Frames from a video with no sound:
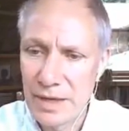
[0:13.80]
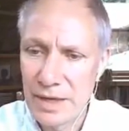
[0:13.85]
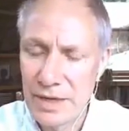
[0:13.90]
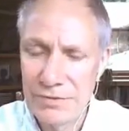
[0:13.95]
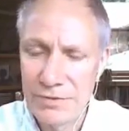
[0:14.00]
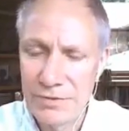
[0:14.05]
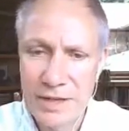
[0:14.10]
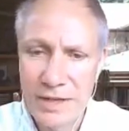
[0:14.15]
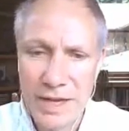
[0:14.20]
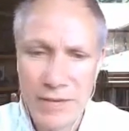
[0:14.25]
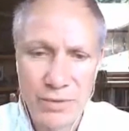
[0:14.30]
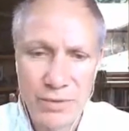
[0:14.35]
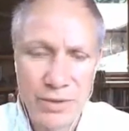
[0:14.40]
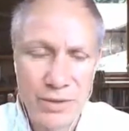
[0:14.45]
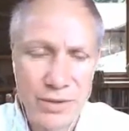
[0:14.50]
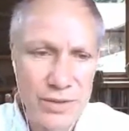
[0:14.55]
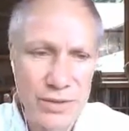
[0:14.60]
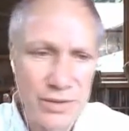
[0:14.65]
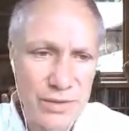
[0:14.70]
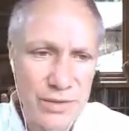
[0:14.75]
I forget
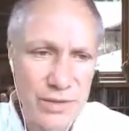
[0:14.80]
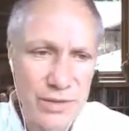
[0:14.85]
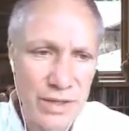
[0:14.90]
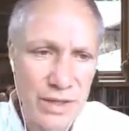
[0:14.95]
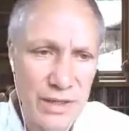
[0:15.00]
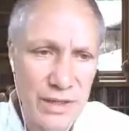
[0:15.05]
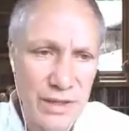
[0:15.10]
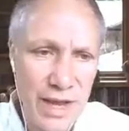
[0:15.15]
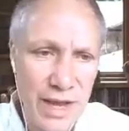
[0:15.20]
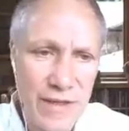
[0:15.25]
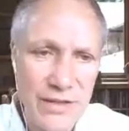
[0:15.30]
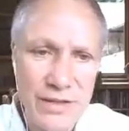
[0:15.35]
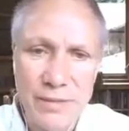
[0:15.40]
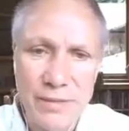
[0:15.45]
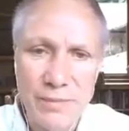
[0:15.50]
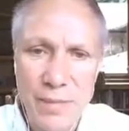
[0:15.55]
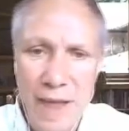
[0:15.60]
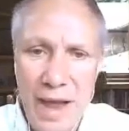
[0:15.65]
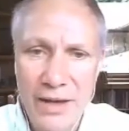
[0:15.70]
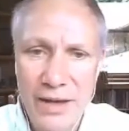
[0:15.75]
whether it was
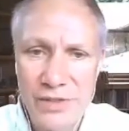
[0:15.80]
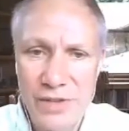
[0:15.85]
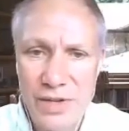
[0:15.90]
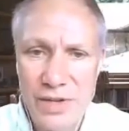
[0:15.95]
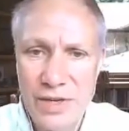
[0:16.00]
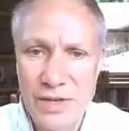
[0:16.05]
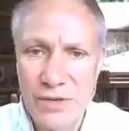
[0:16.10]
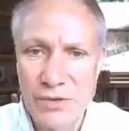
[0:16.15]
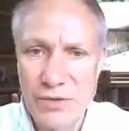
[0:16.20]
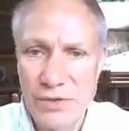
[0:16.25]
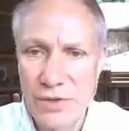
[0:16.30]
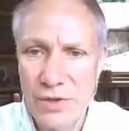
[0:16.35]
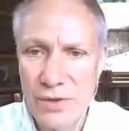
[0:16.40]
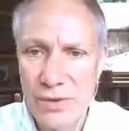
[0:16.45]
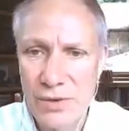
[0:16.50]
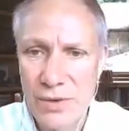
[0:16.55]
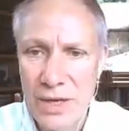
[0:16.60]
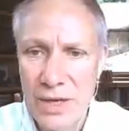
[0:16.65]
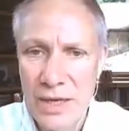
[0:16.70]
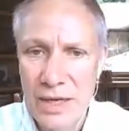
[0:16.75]
Atlantic Magazine or
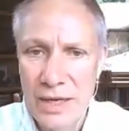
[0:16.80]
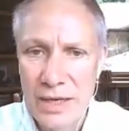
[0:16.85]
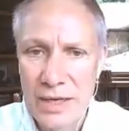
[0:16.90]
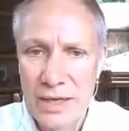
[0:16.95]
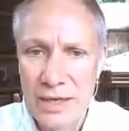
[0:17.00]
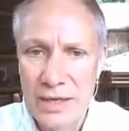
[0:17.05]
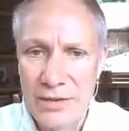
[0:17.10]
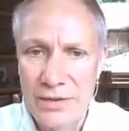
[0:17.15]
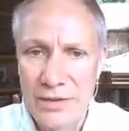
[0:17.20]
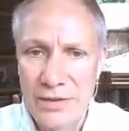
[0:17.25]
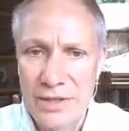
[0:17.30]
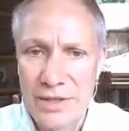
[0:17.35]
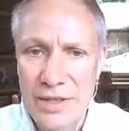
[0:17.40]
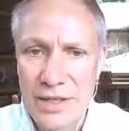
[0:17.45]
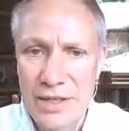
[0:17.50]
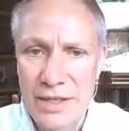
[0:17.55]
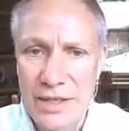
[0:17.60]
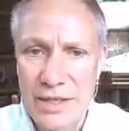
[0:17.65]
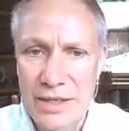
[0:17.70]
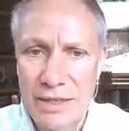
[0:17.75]
so,
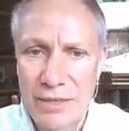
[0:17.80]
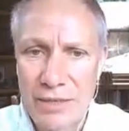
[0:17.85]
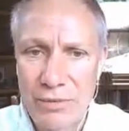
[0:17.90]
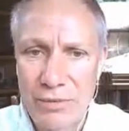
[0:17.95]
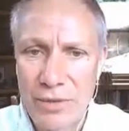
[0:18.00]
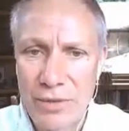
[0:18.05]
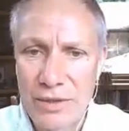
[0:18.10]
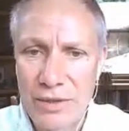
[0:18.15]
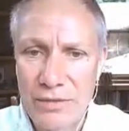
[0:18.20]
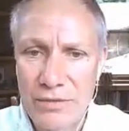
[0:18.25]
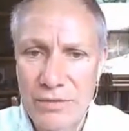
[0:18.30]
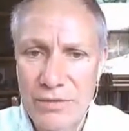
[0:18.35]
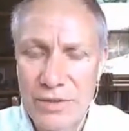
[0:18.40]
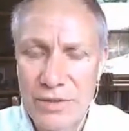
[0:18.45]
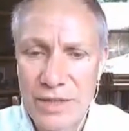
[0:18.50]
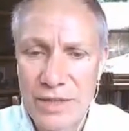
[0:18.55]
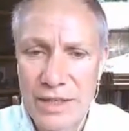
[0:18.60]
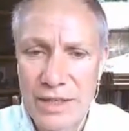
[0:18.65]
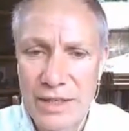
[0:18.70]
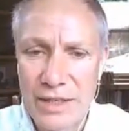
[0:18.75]
the one of
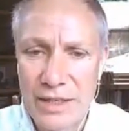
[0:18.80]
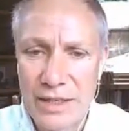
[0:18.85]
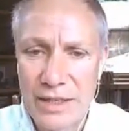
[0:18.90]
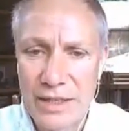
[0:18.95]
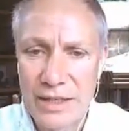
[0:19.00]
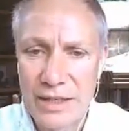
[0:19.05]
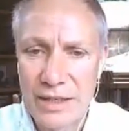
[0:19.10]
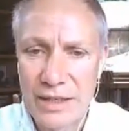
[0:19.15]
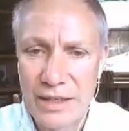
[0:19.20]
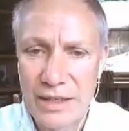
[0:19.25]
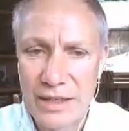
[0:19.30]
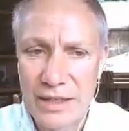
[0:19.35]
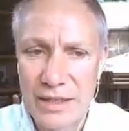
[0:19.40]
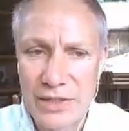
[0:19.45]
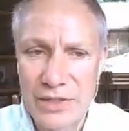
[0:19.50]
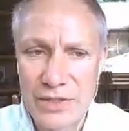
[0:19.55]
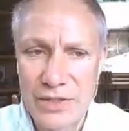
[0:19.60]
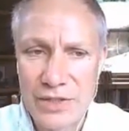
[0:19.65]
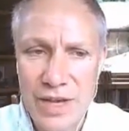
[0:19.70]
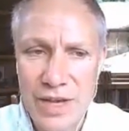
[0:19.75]
the
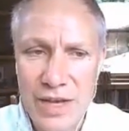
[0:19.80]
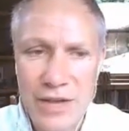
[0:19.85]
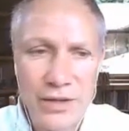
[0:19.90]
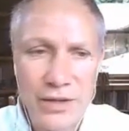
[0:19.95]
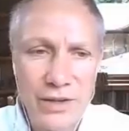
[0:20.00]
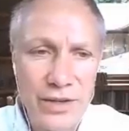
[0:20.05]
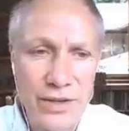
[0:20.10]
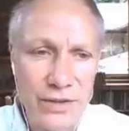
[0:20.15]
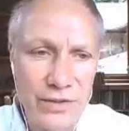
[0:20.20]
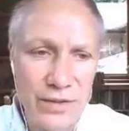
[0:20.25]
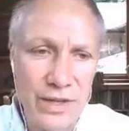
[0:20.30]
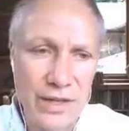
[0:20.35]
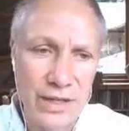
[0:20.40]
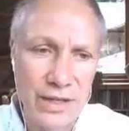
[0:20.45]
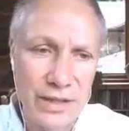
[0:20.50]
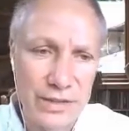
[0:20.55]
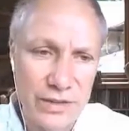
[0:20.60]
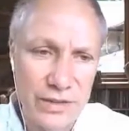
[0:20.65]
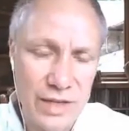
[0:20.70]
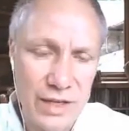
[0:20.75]
uh, scary
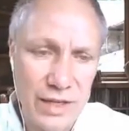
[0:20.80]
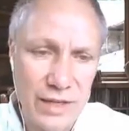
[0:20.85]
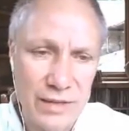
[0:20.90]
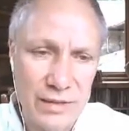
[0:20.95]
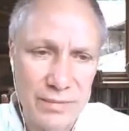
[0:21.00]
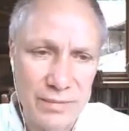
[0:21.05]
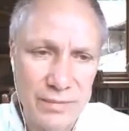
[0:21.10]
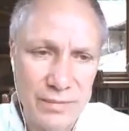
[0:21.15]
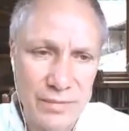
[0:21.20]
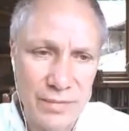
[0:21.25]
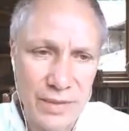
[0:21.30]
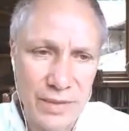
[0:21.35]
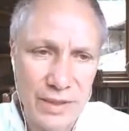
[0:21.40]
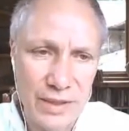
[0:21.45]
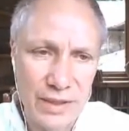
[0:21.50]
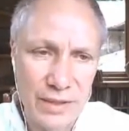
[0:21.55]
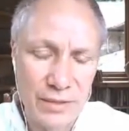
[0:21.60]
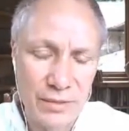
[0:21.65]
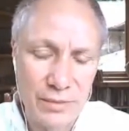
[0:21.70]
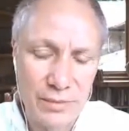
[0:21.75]
things, um,
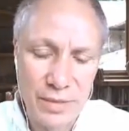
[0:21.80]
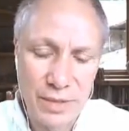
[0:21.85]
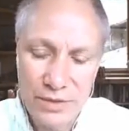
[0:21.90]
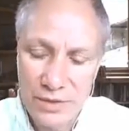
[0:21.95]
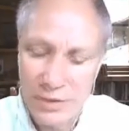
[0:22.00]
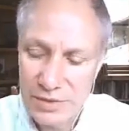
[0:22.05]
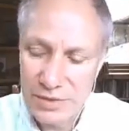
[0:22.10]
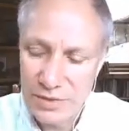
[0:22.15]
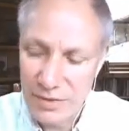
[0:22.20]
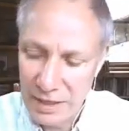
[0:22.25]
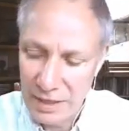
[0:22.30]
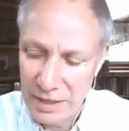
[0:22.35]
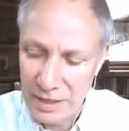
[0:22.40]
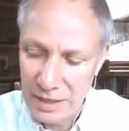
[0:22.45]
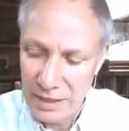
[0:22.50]
you know, because